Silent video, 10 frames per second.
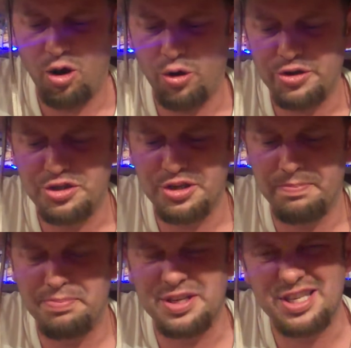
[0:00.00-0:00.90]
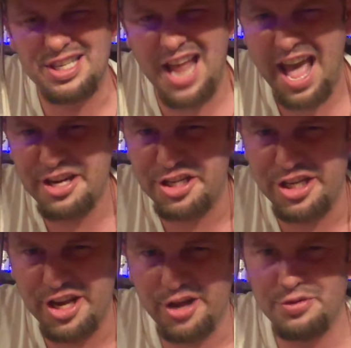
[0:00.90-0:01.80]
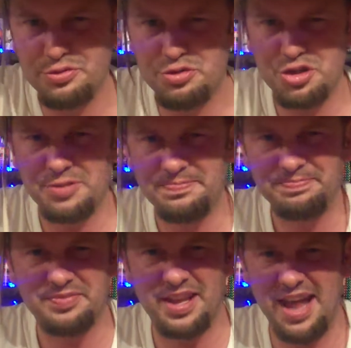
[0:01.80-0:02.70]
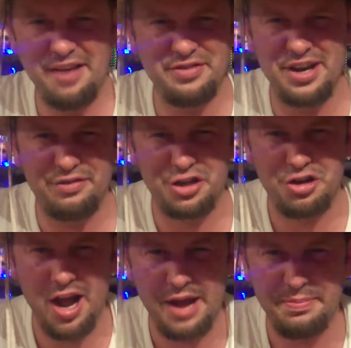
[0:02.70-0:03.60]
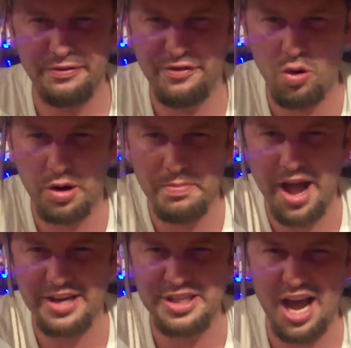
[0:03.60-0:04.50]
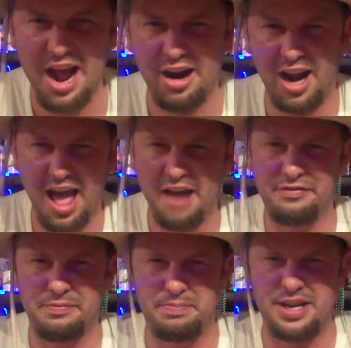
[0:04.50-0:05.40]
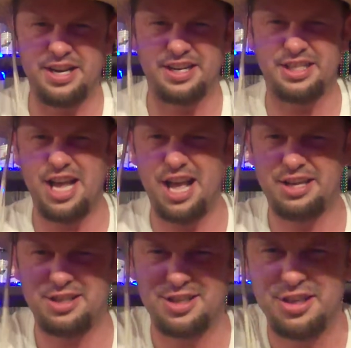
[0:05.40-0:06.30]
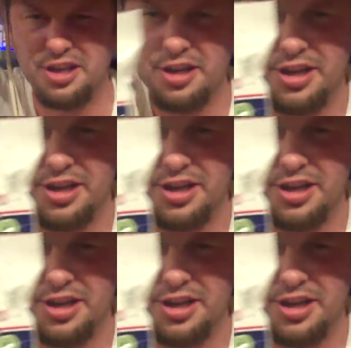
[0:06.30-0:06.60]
on some pistachios that I've never tried before in my entire life of being a Texan,